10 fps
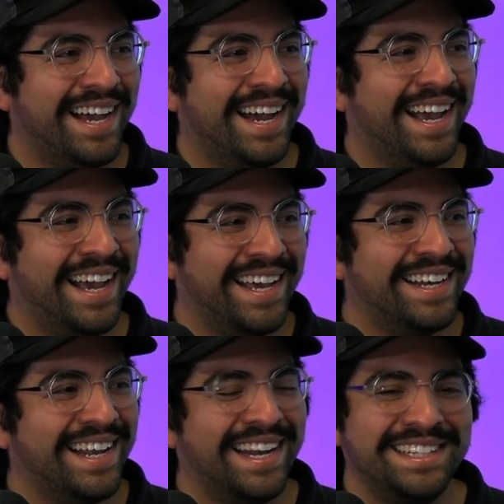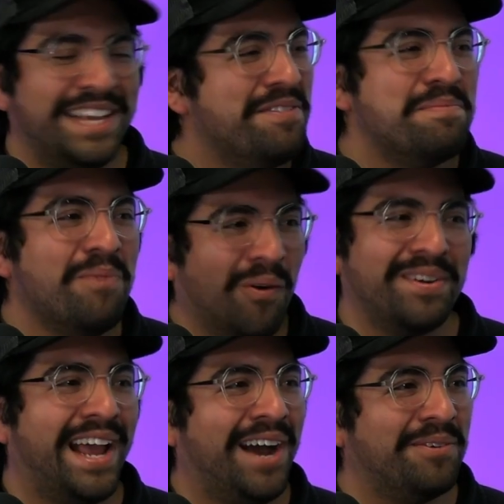Yeah. And it's even
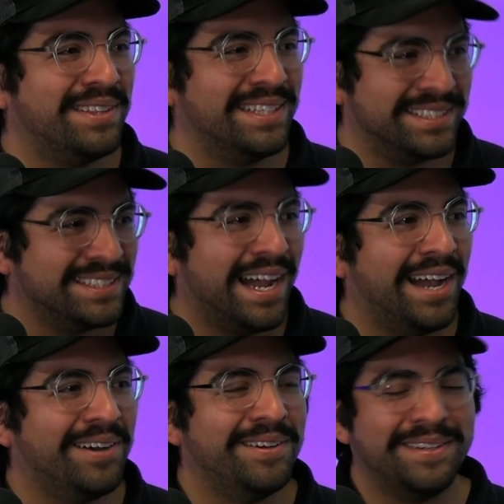more now with this style.